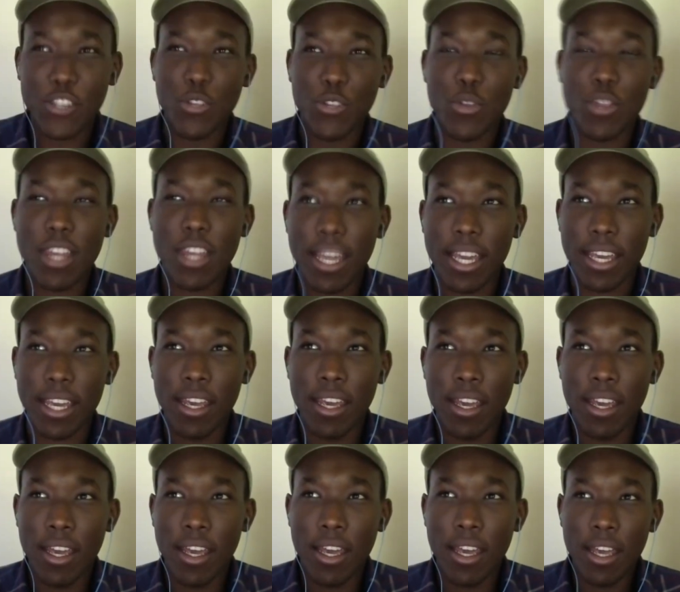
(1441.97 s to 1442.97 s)
do you think,
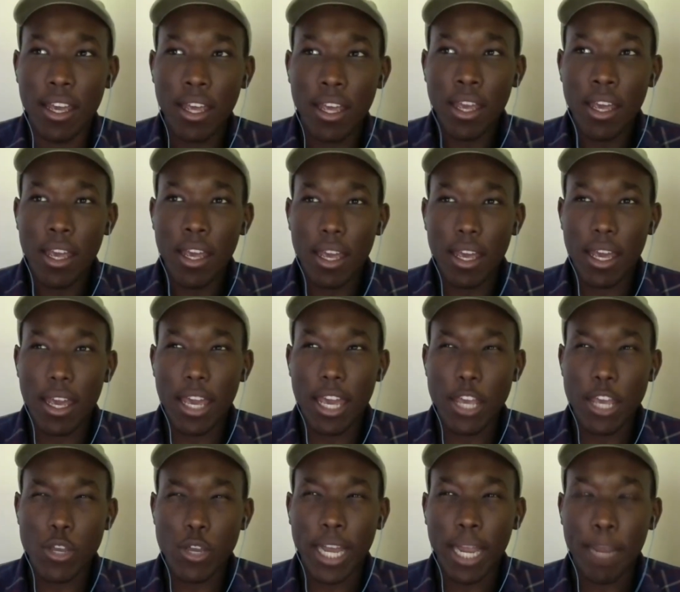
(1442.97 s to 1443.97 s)

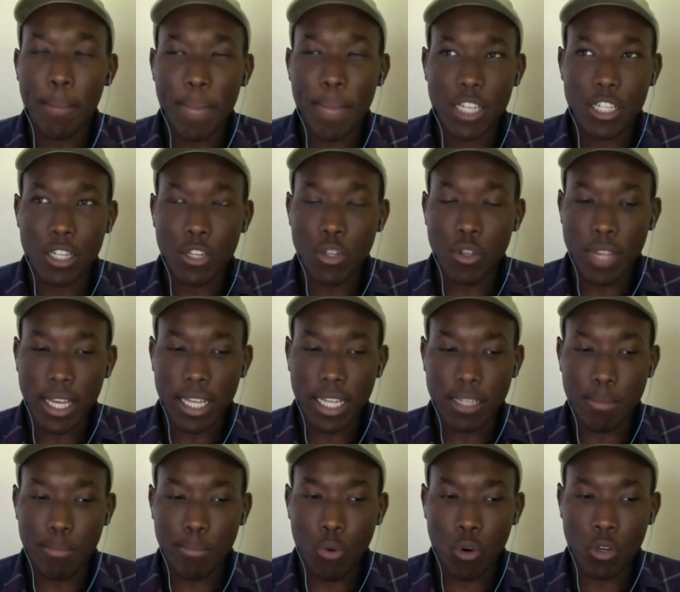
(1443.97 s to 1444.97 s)
and you kind of mentioned, do you think
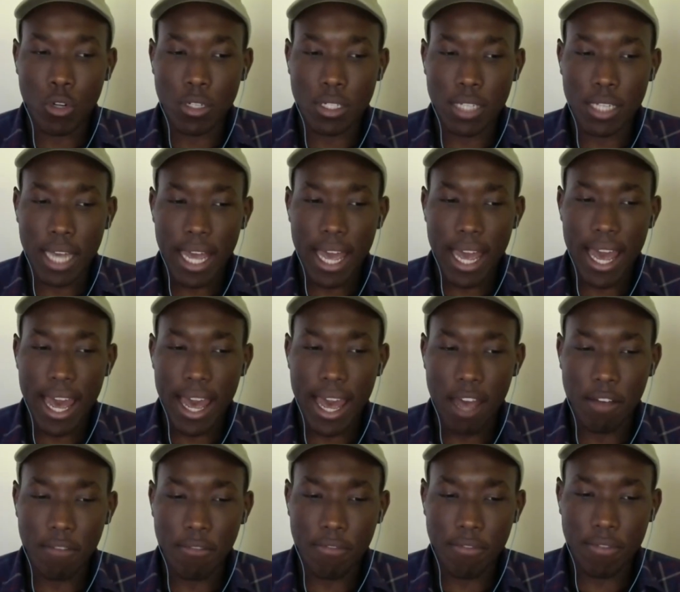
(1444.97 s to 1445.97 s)
it's important to
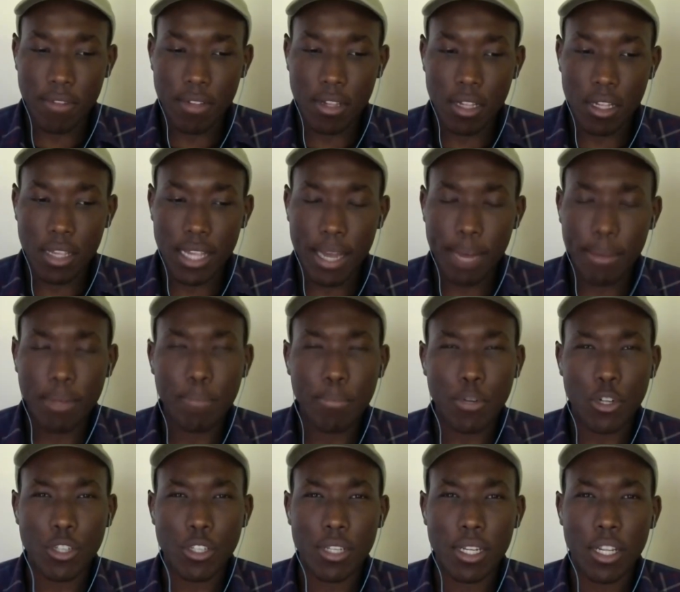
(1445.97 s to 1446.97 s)
have that
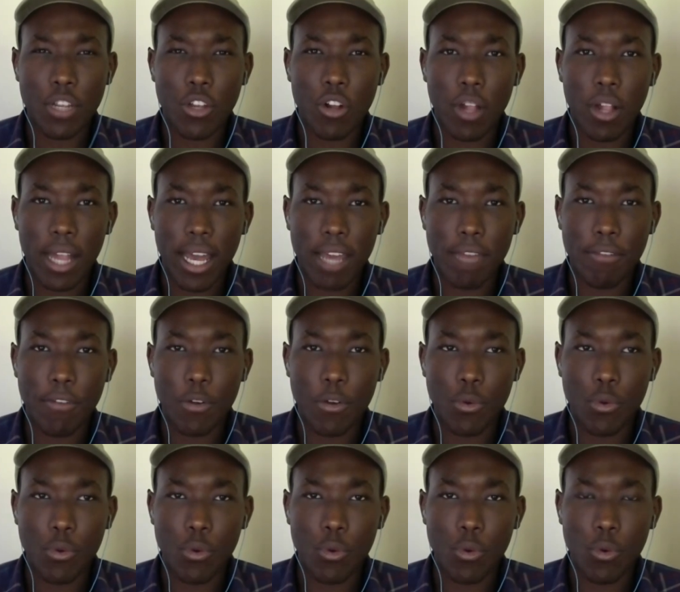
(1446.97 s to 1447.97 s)
person in your life
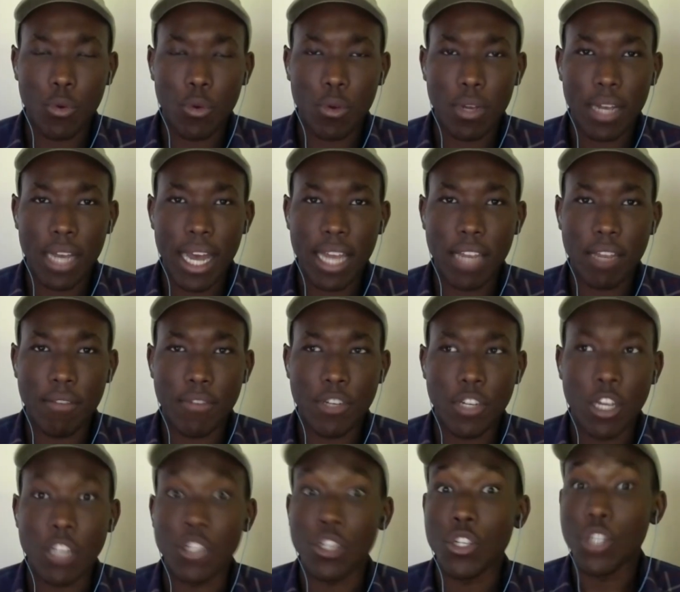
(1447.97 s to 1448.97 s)
who kind of
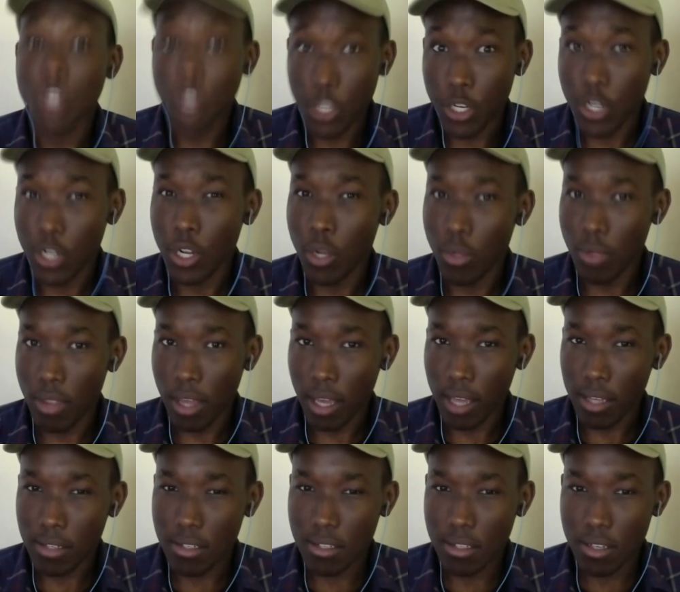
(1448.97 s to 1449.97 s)
doesn't sugarcoat
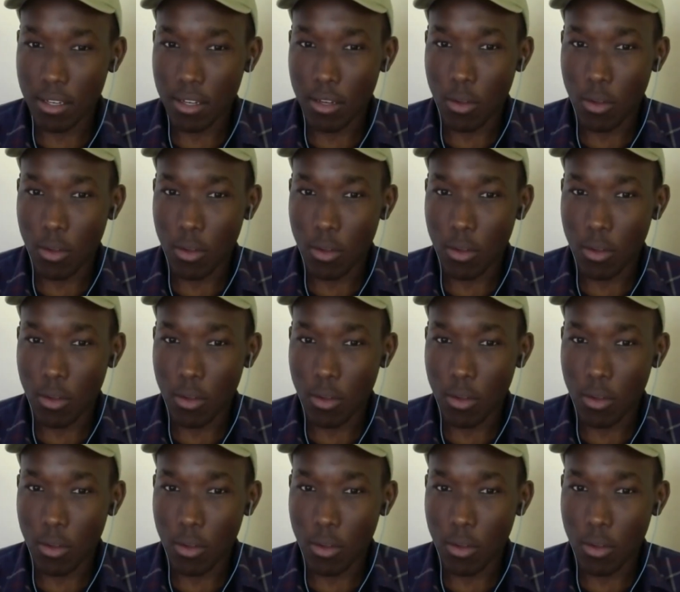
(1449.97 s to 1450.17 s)
things?